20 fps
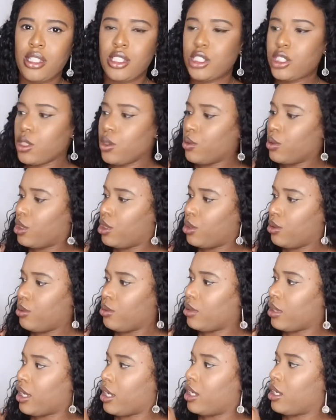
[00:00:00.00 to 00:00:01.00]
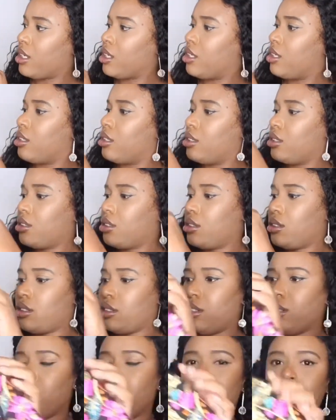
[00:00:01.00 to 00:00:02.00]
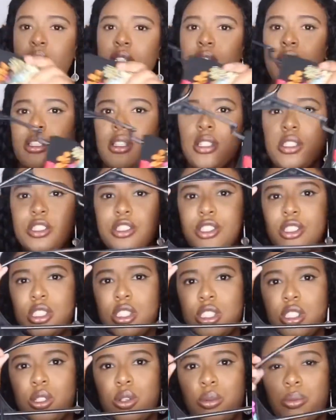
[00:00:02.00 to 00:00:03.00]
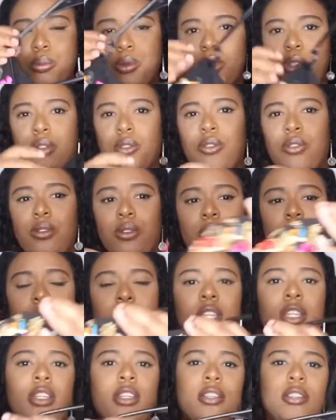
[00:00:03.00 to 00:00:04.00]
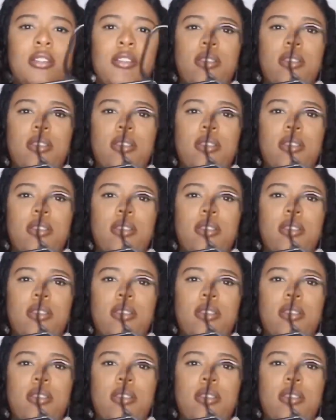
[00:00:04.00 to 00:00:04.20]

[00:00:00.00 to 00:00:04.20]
So cute. Like, it's just so beautiful. Like